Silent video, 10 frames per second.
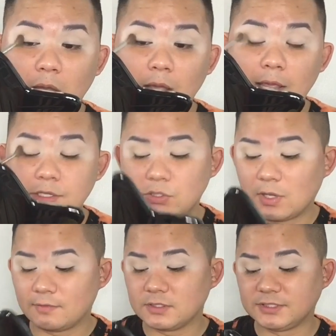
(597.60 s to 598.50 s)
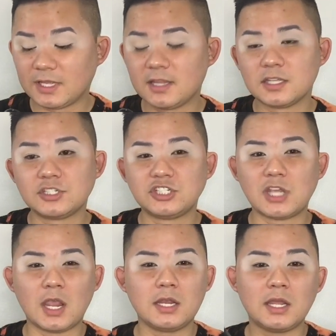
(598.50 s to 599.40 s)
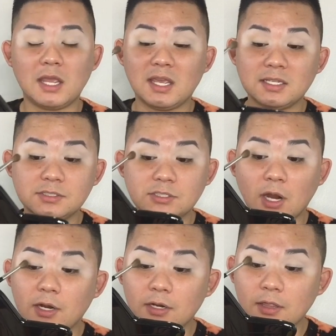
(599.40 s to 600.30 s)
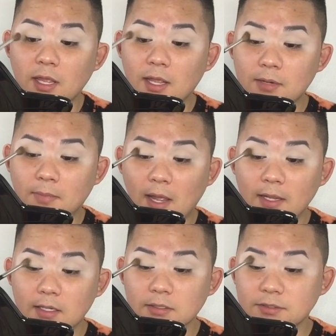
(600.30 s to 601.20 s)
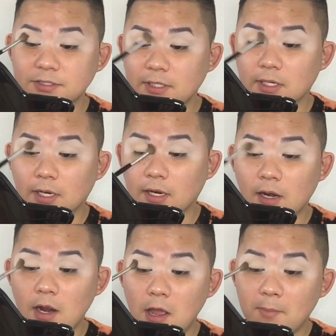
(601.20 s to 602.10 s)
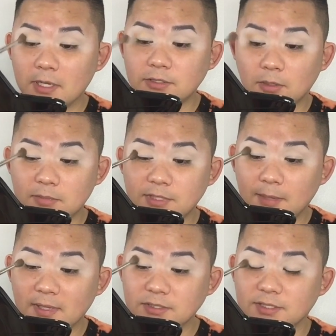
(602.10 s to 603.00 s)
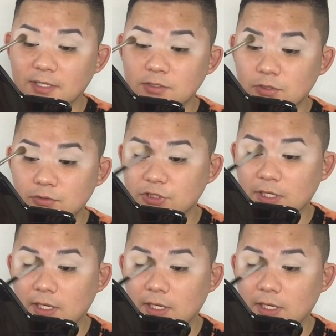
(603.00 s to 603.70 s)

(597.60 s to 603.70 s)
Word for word: I do have to say this shade is darker than my concealer, but it's almost like my skin tone shade.